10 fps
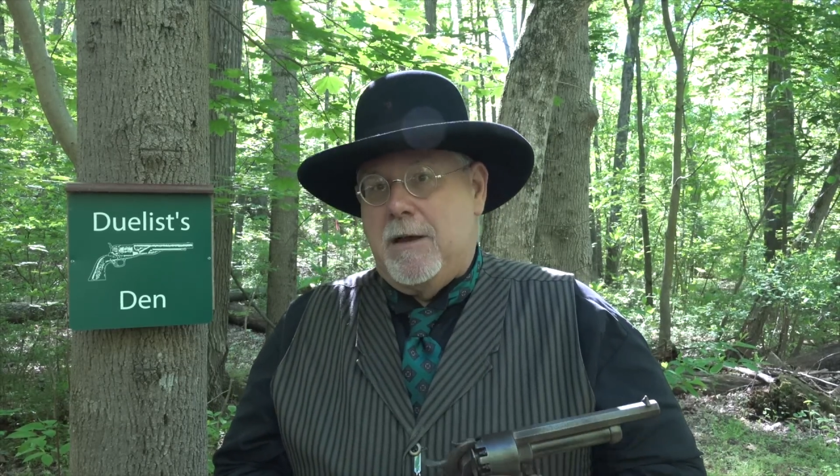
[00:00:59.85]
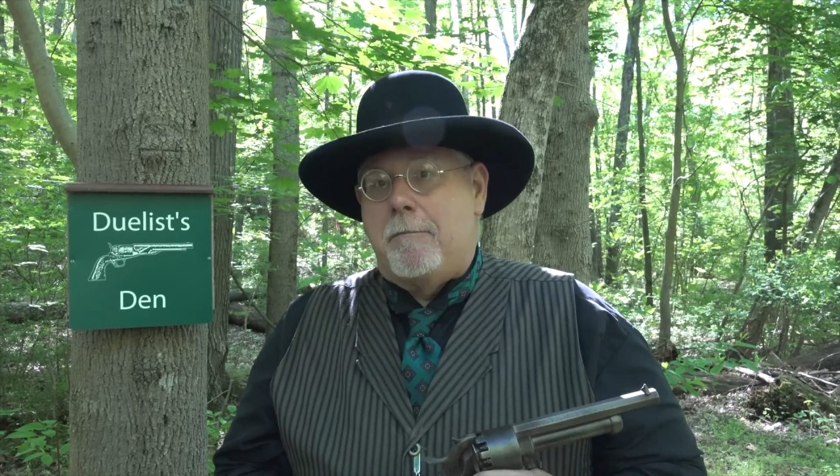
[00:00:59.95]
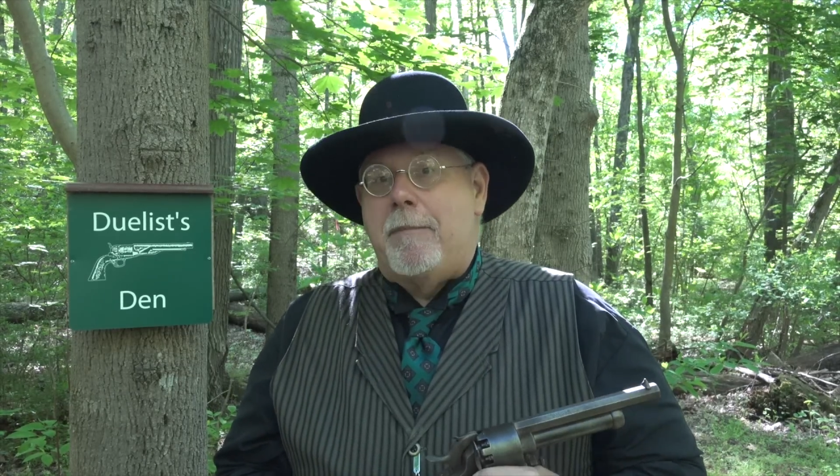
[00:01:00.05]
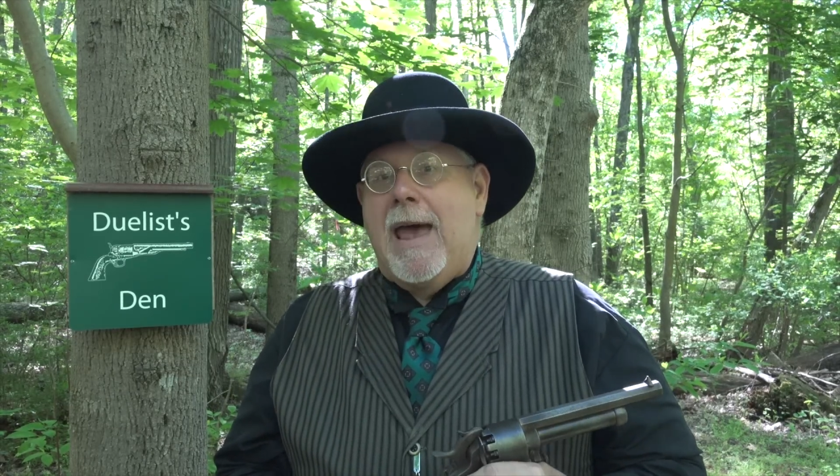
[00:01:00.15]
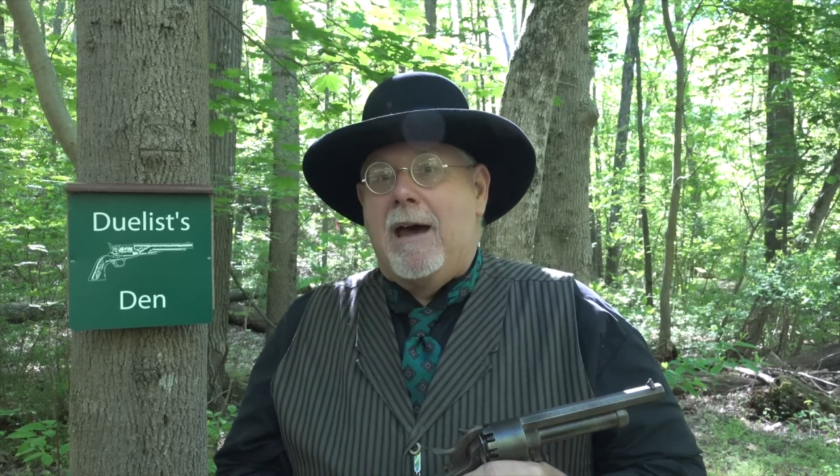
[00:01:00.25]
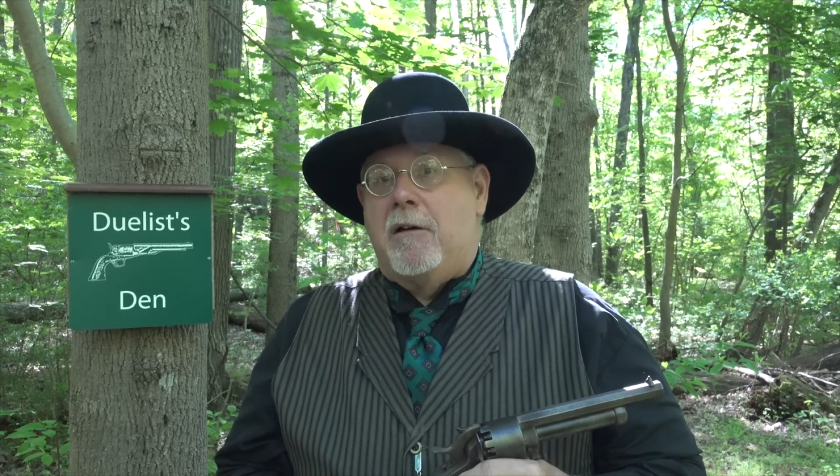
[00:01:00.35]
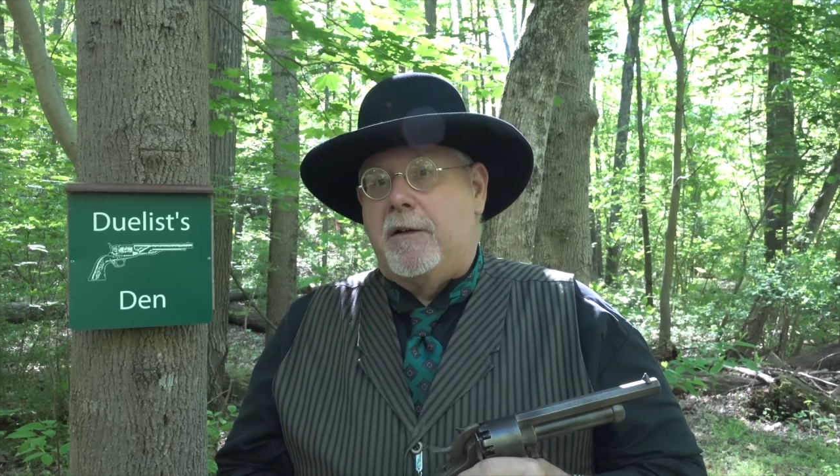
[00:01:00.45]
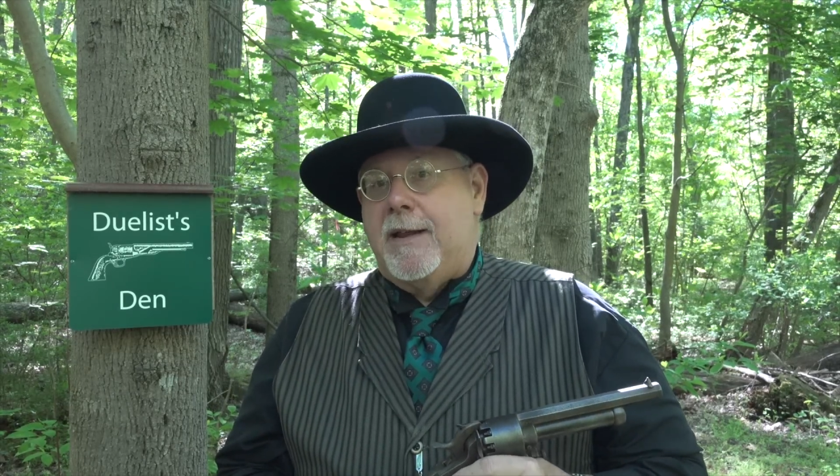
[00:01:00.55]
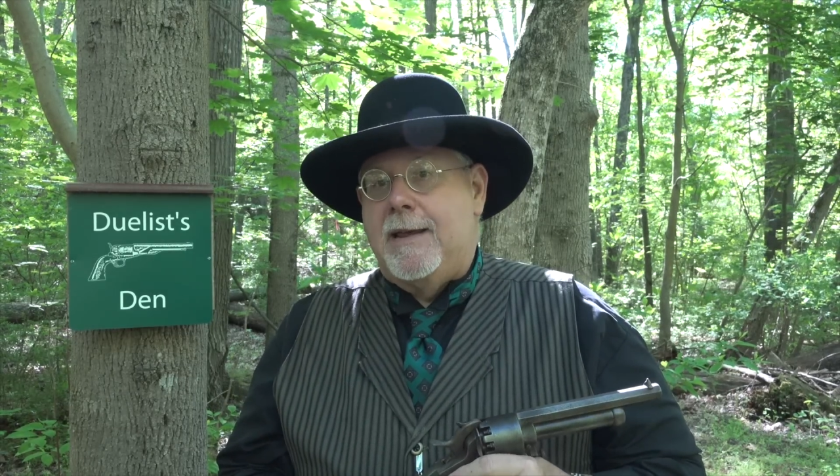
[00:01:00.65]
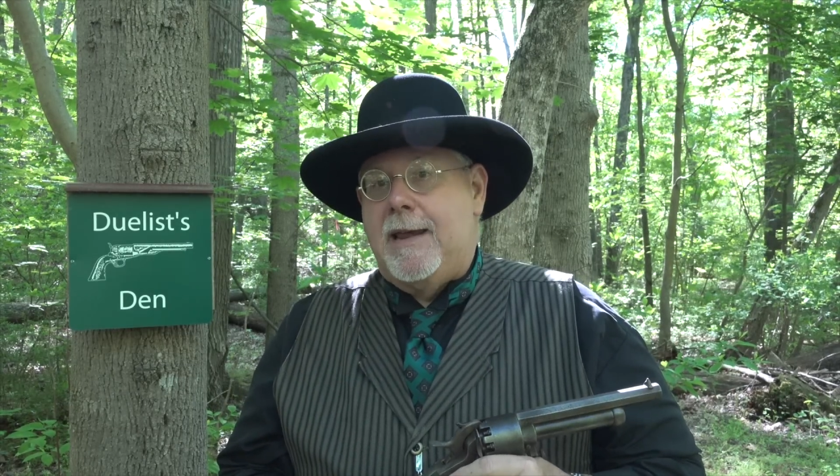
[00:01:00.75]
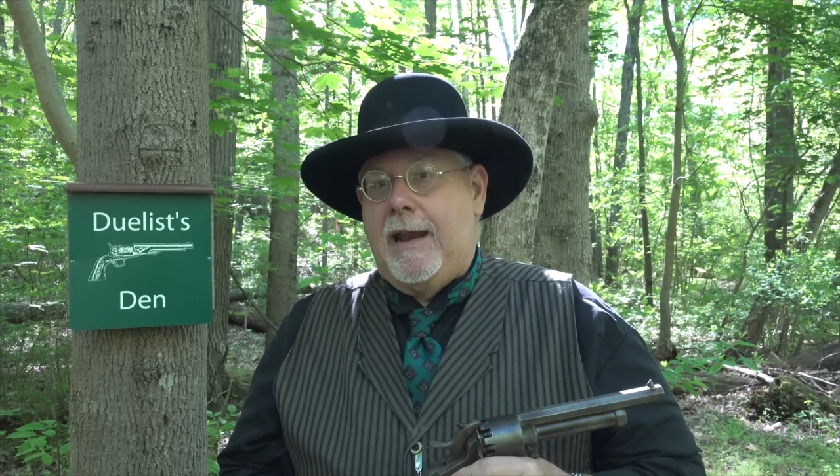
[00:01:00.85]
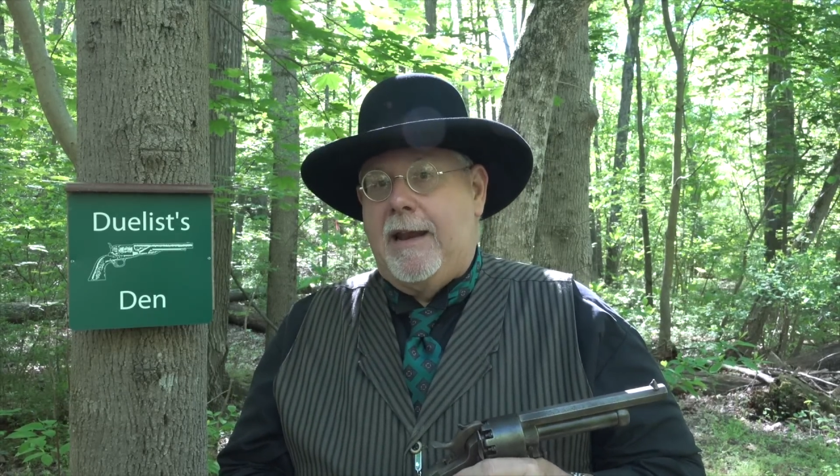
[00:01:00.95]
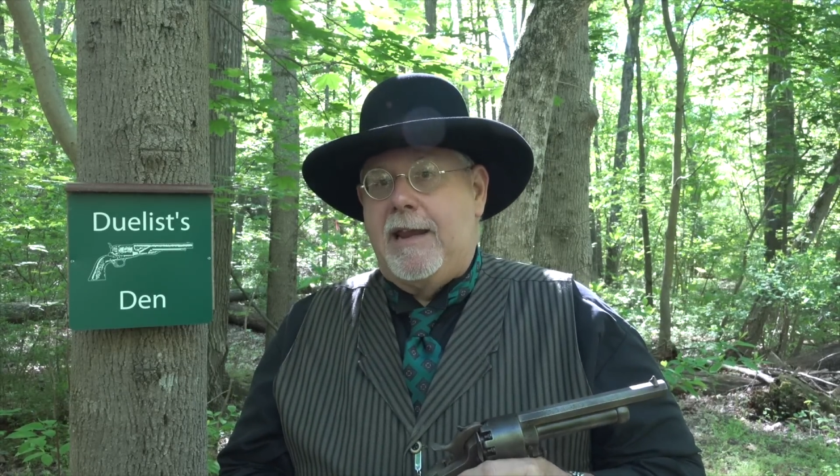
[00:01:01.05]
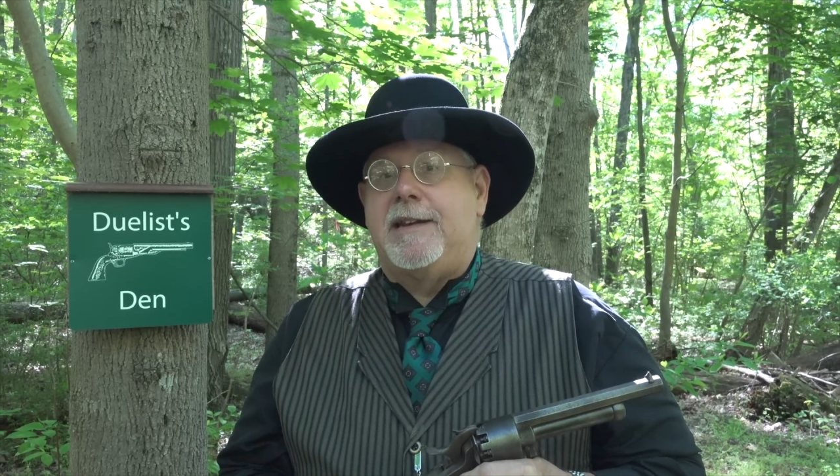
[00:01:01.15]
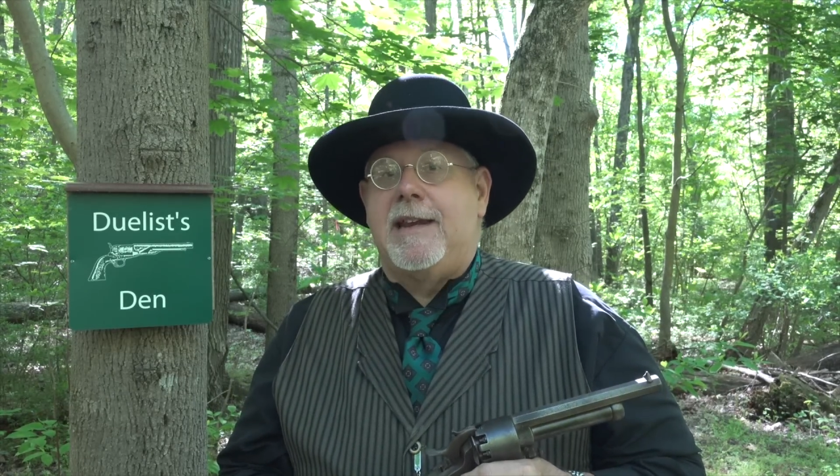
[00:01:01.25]
about an
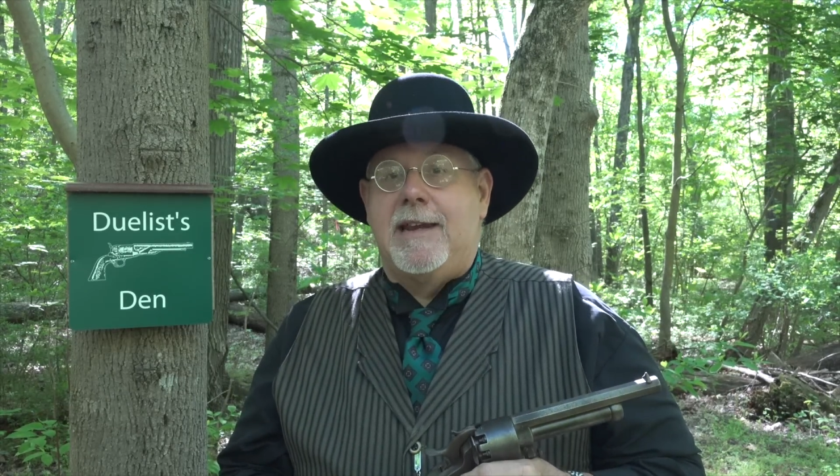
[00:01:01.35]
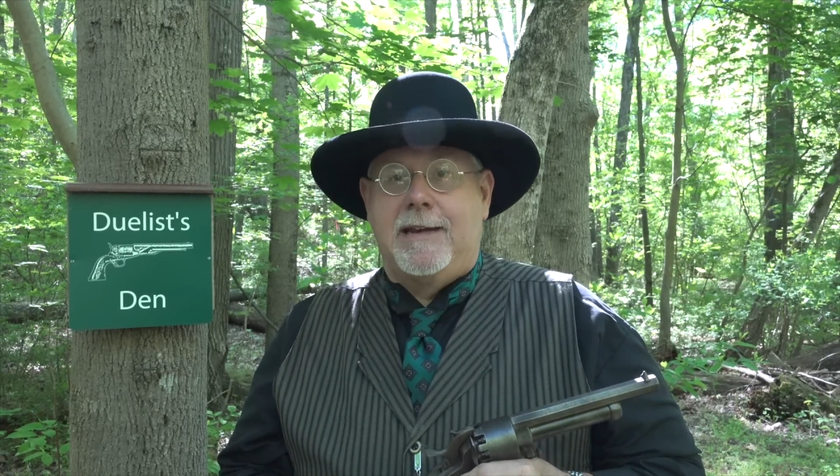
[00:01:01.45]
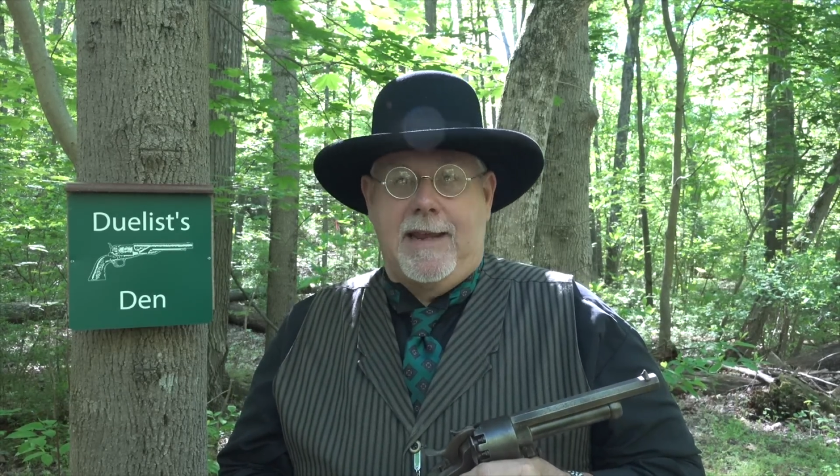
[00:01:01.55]
eighteen